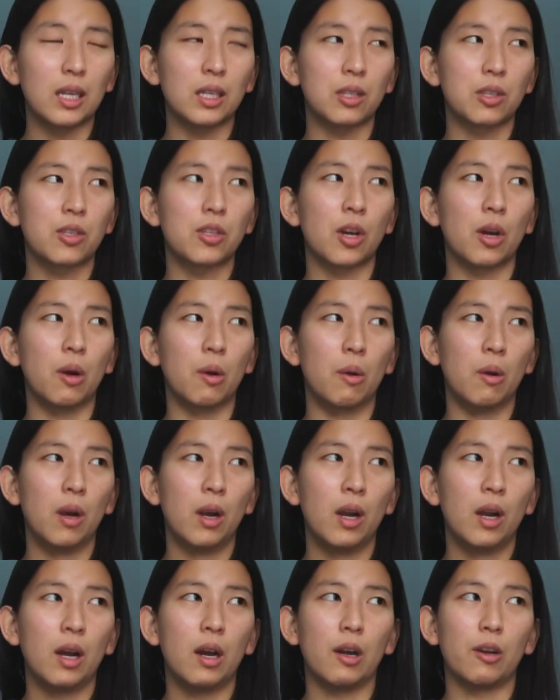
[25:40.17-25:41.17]
And so
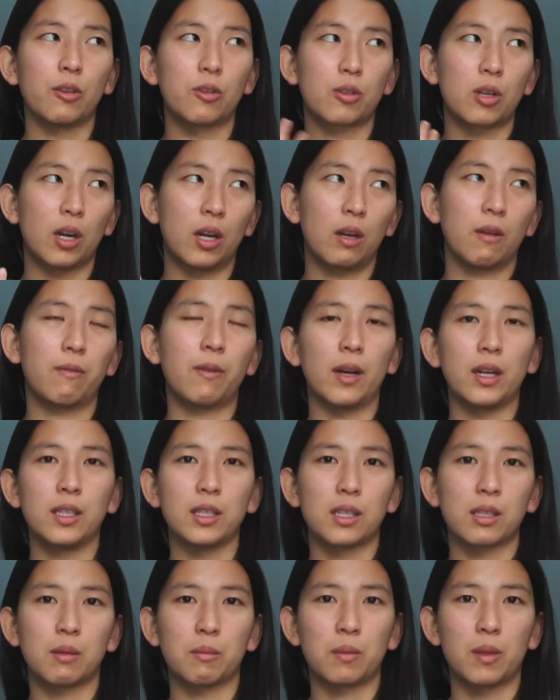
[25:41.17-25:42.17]
I was trying to
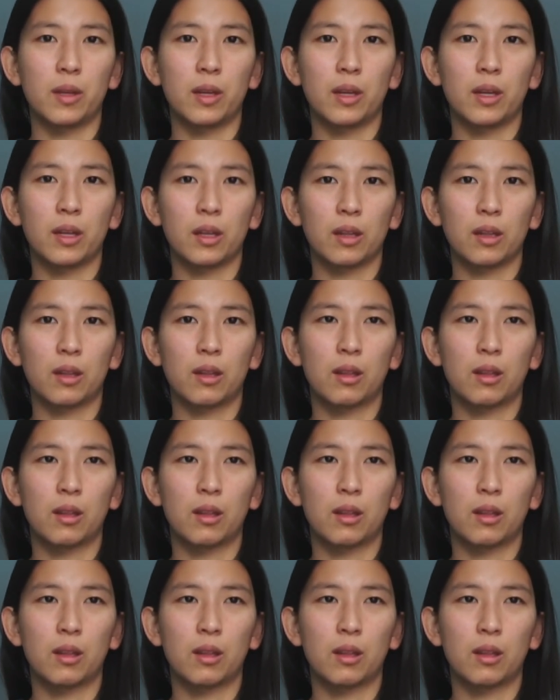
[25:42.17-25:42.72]
find something